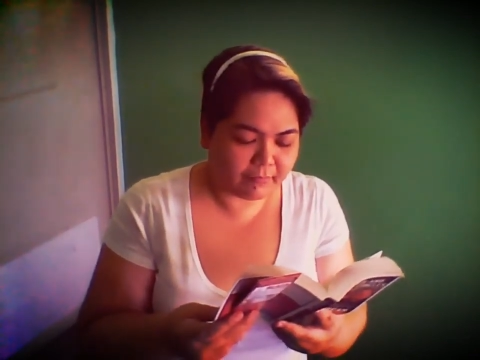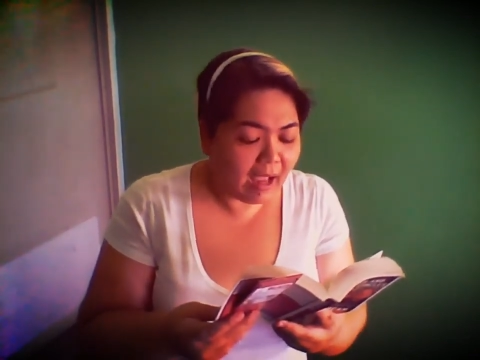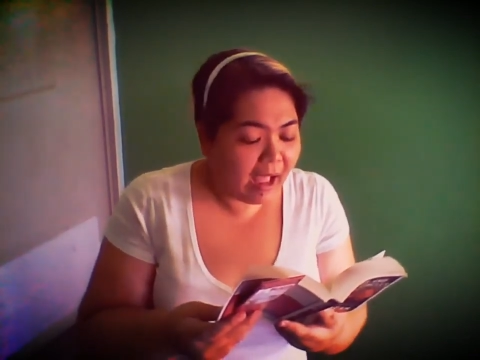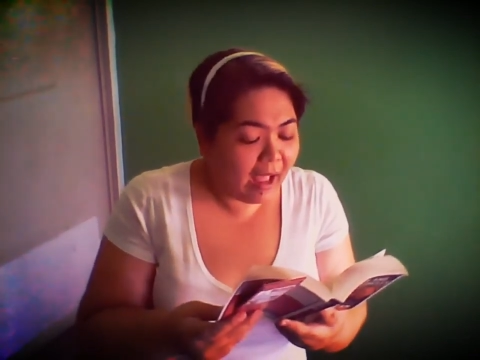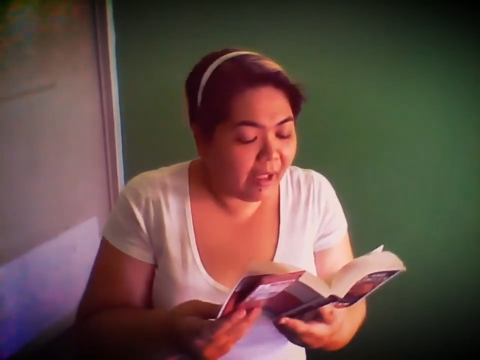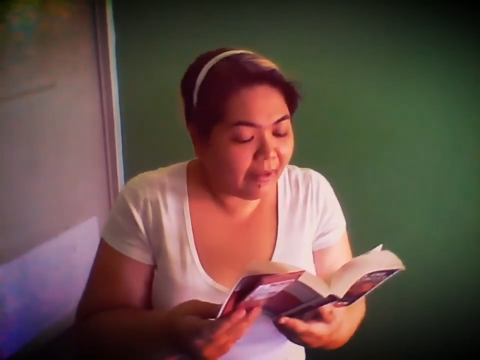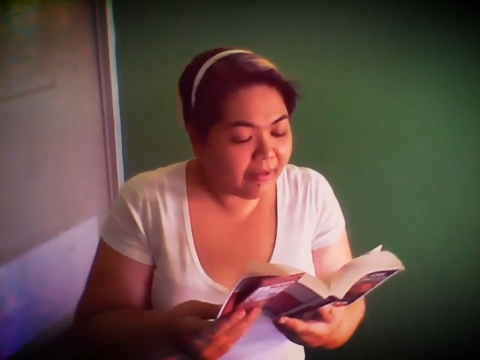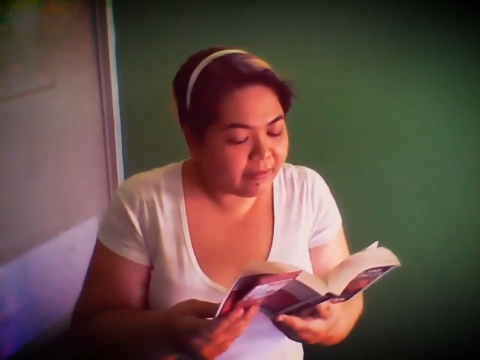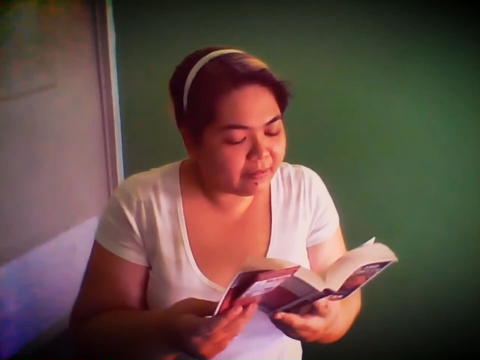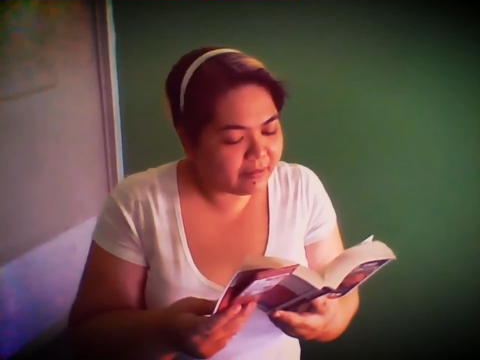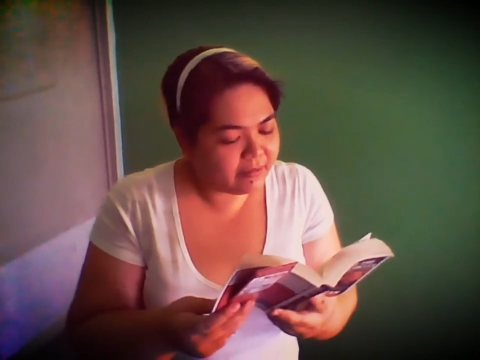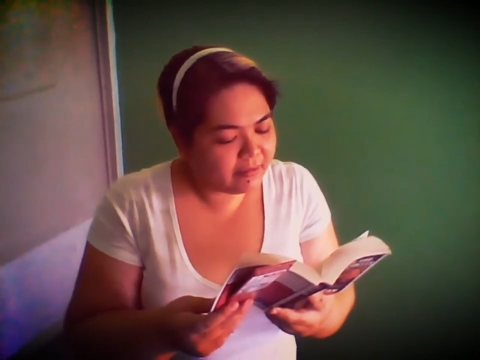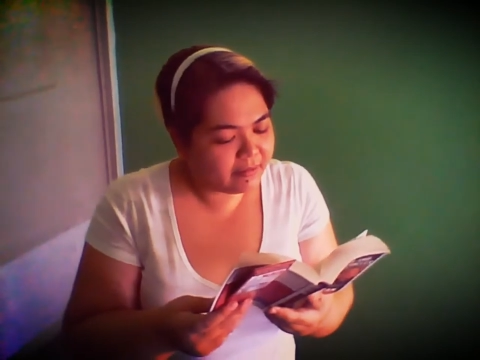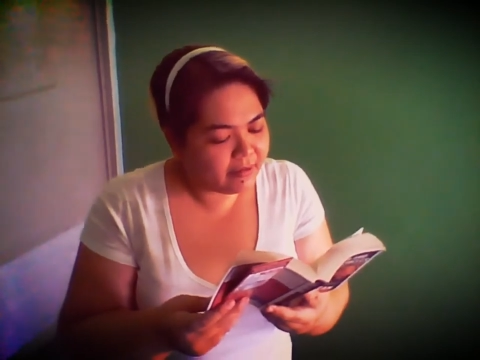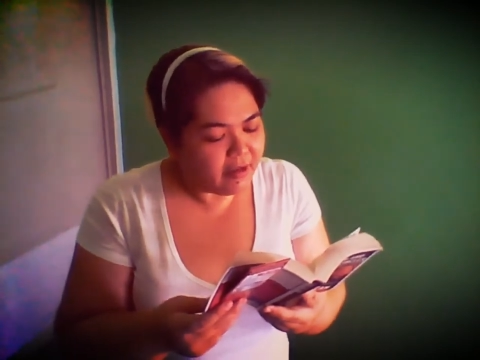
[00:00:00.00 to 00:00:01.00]
Ah,
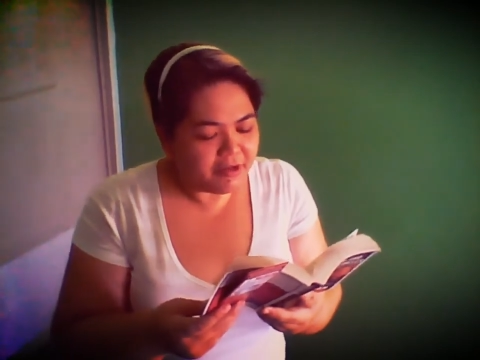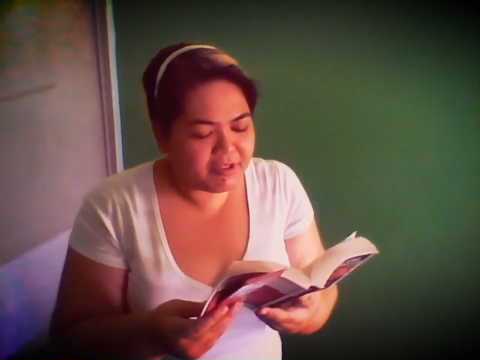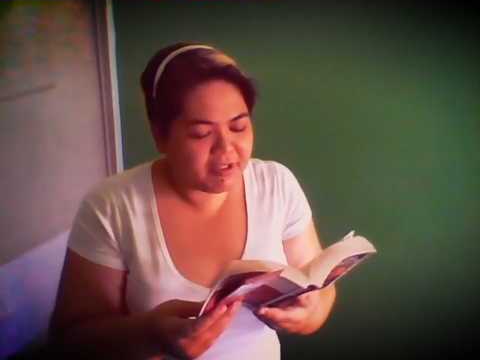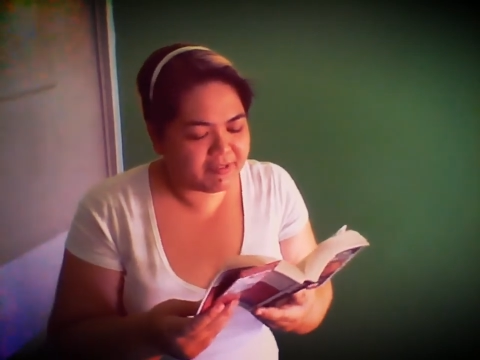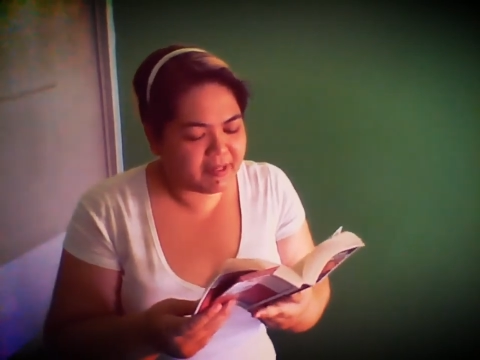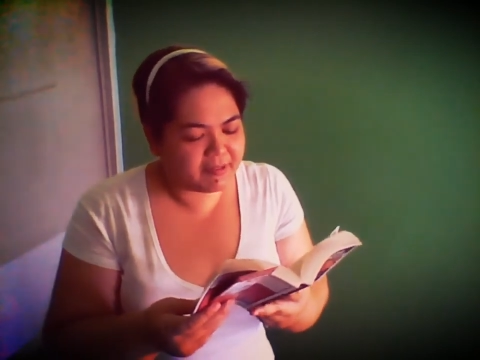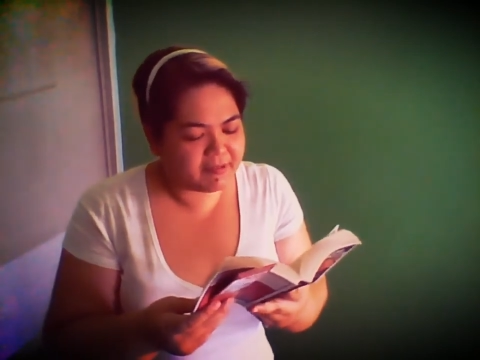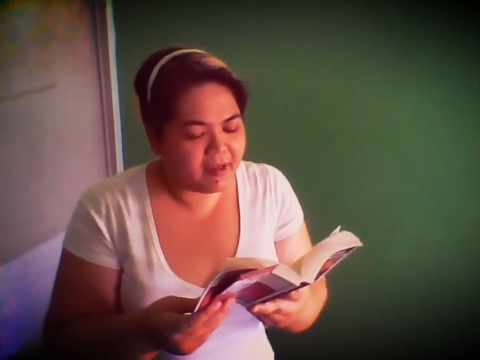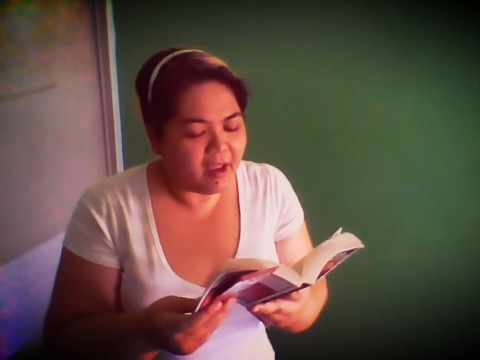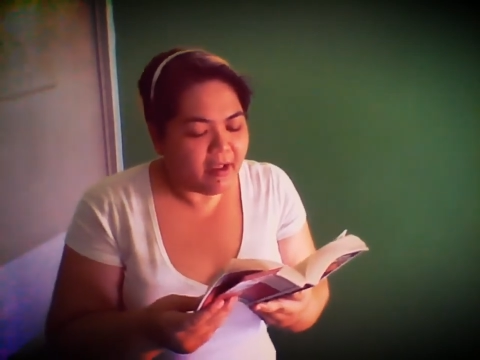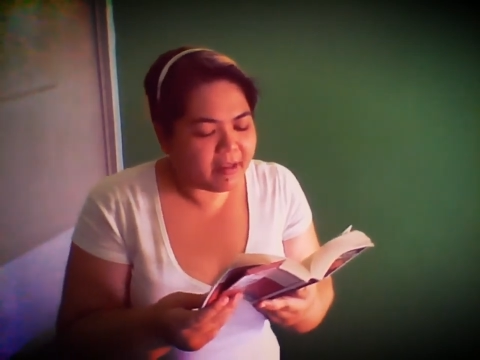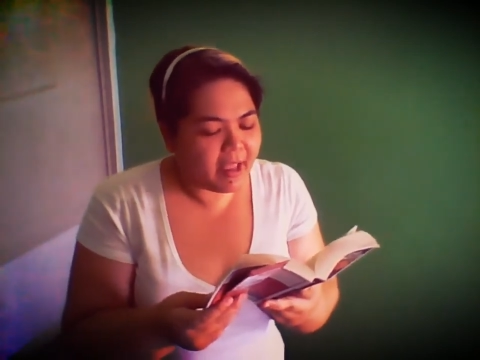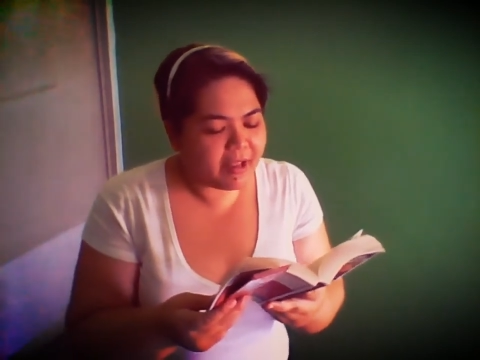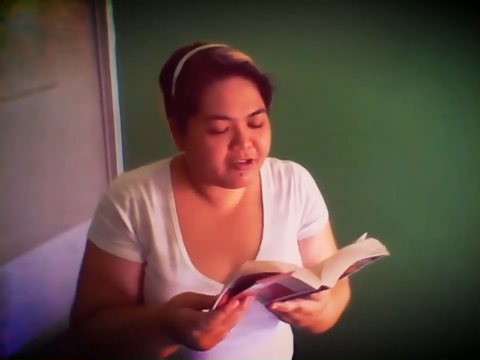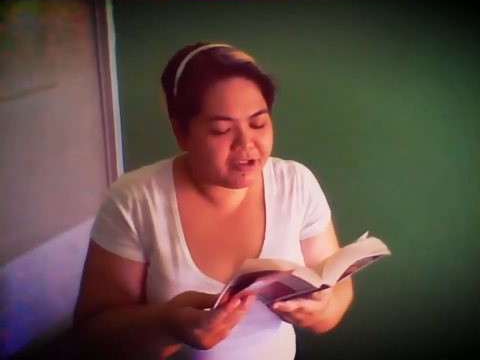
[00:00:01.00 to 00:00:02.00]
she says,
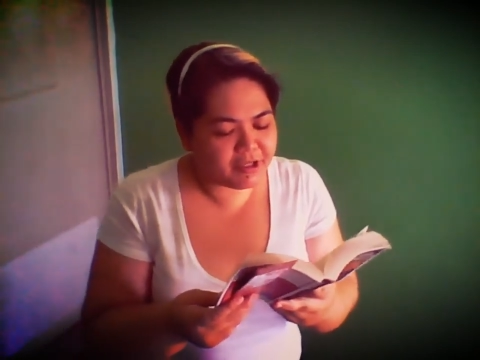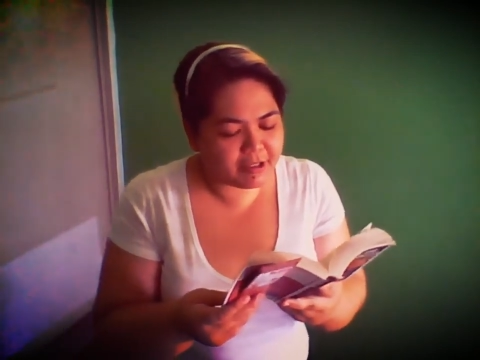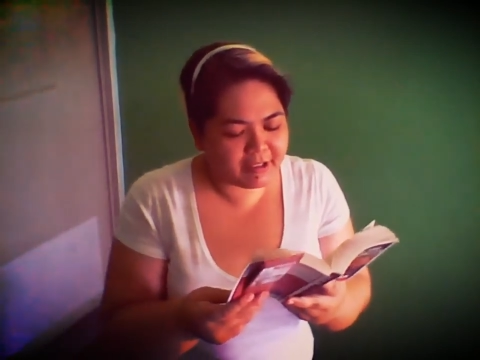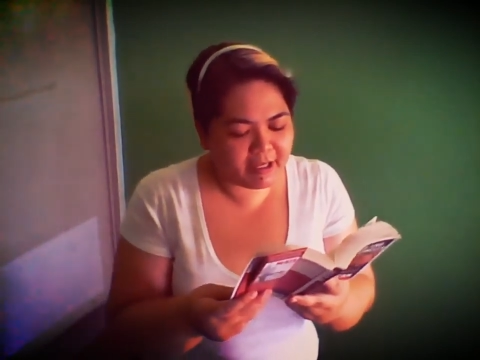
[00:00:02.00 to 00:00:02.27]
catching